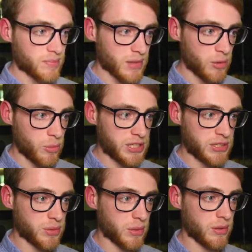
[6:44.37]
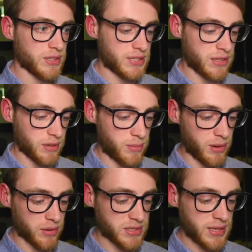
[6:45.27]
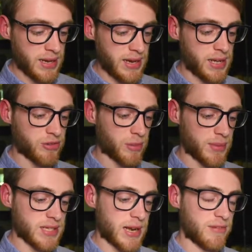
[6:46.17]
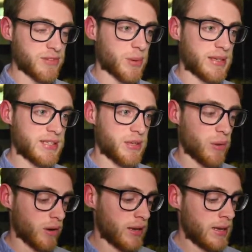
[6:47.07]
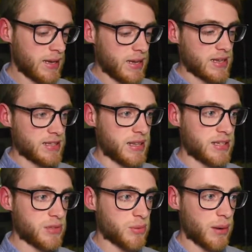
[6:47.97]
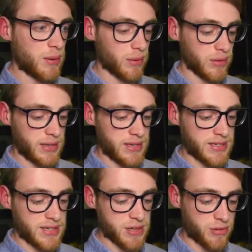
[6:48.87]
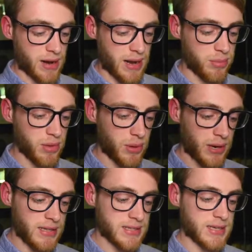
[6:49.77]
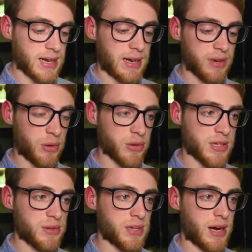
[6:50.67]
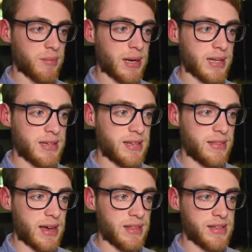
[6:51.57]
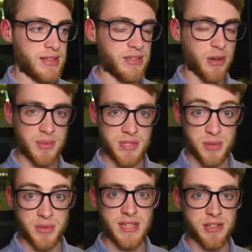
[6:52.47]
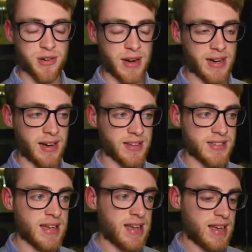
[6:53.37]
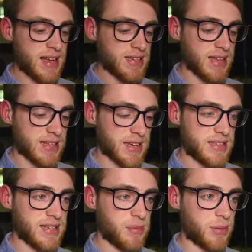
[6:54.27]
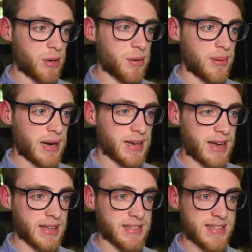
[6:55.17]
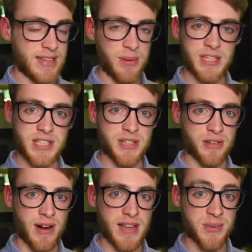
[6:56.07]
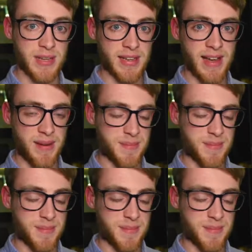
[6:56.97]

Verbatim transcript: which, as we'll see on the box, is from a set of 21. So this is where we want the secret rare Blue Eyes and also Dark Paladin. They're the top two secret rare cards. So let's get into the promo pack and see which secret rares we can get.